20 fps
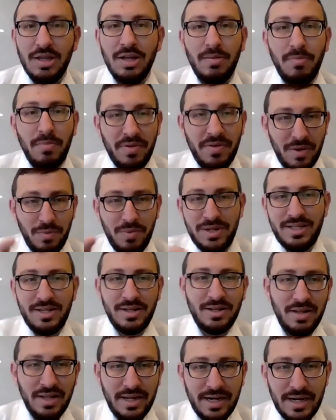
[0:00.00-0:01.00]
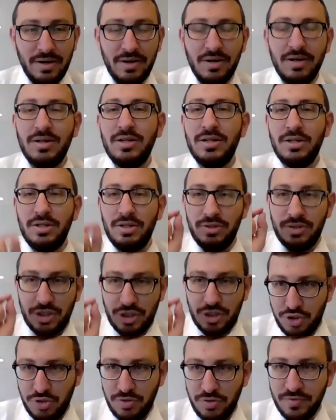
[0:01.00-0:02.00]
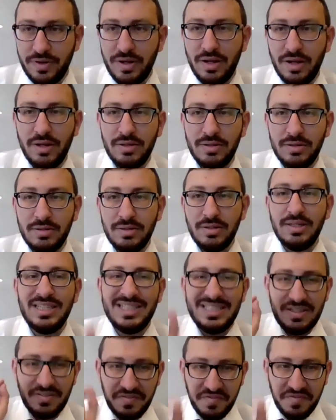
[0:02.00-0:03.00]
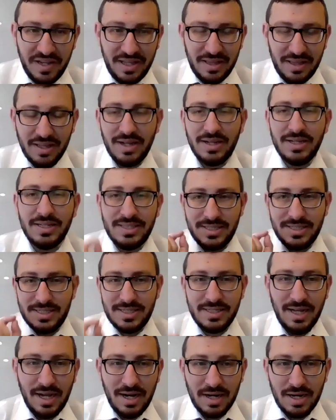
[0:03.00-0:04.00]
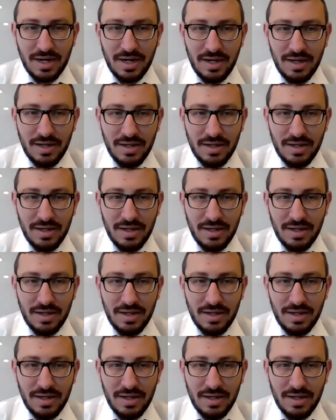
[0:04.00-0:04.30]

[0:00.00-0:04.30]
But then we declare teshuva, tefillah, tzedakah,